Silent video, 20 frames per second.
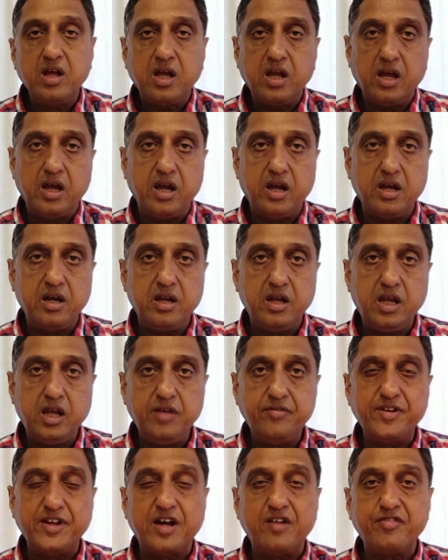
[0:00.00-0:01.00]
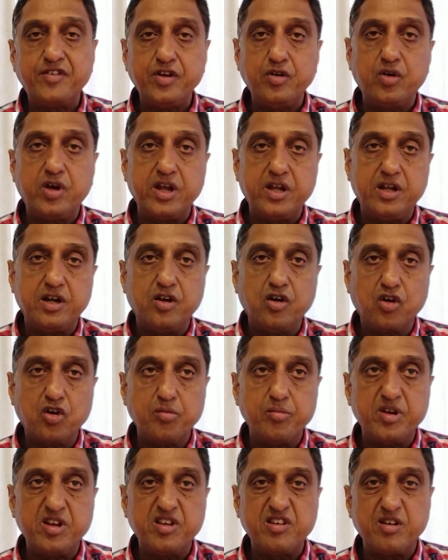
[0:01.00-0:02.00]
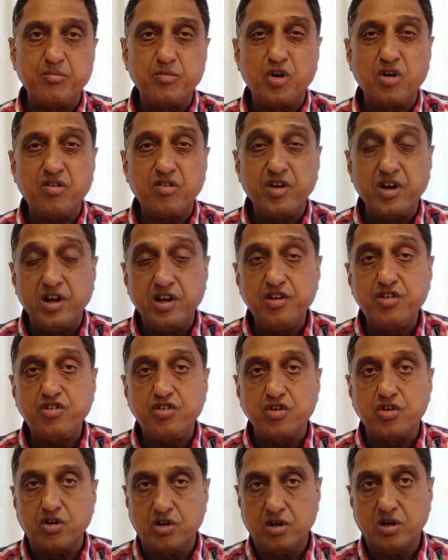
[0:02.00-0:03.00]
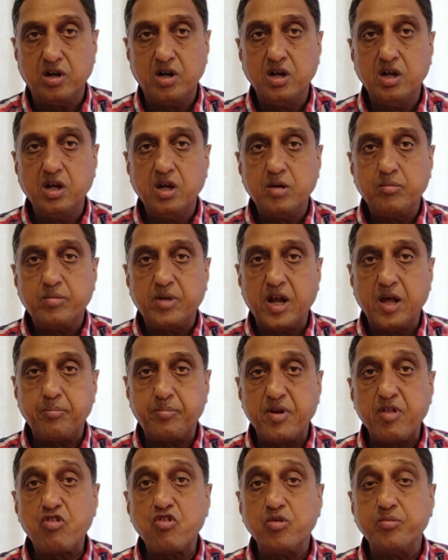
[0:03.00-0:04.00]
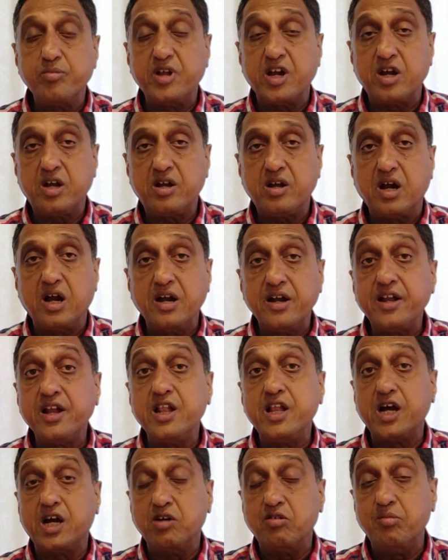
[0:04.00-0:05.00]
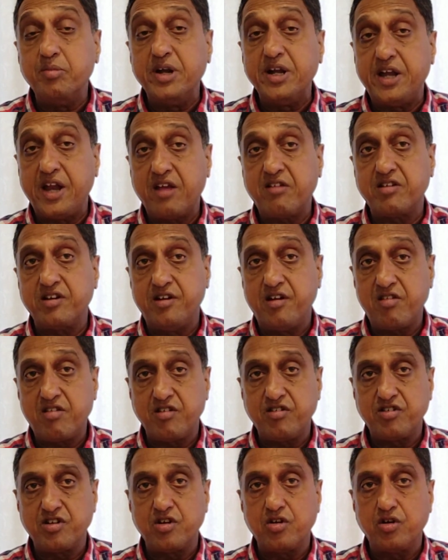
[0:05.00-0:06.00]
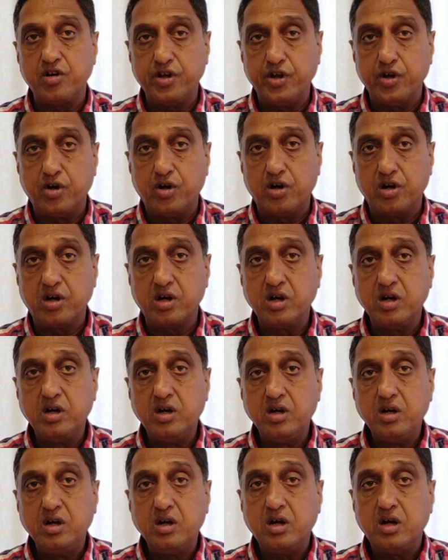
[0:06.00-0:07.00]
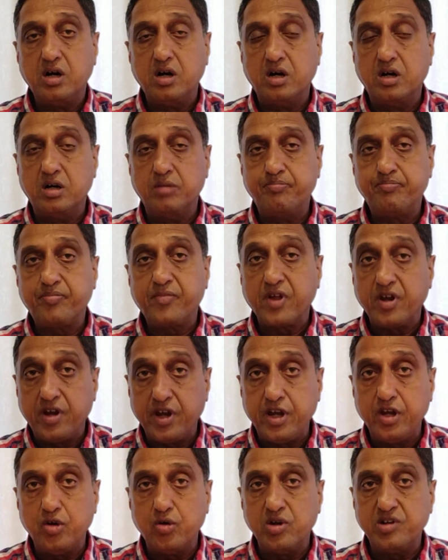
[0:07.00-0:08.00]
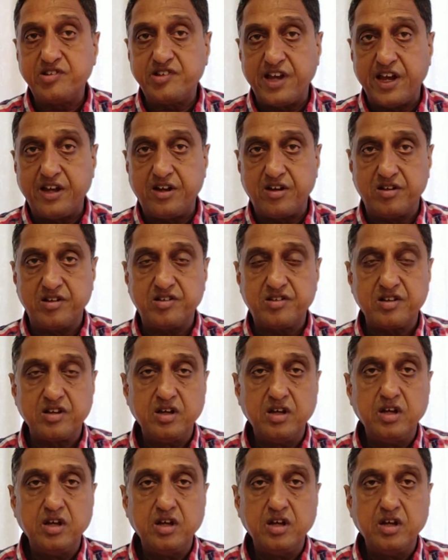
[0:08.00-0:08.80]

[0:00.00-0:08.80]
and even after you get the documents, I'm not really sure, but I presume that until the government takes a decision on your renewal status,